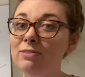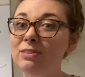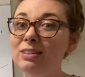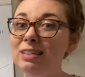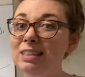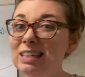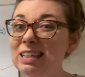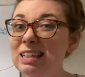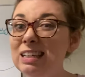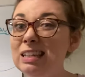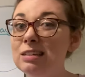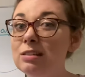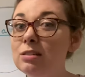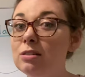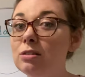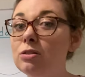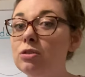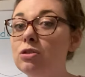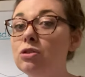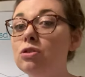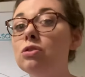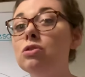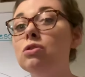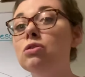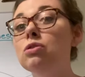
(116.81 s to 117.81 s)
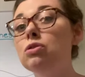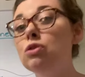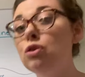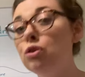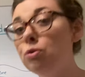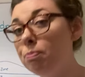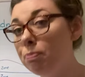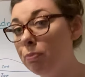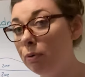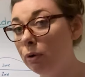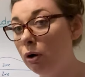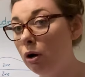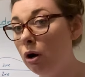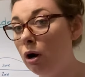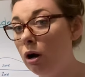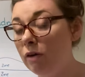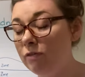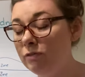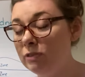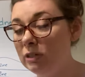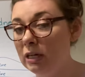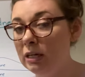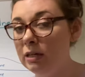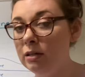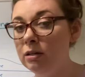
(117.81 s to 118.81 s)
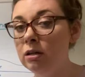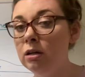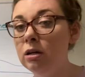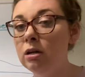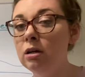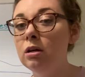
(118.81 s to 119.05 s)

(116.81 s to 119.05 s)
to eat super often.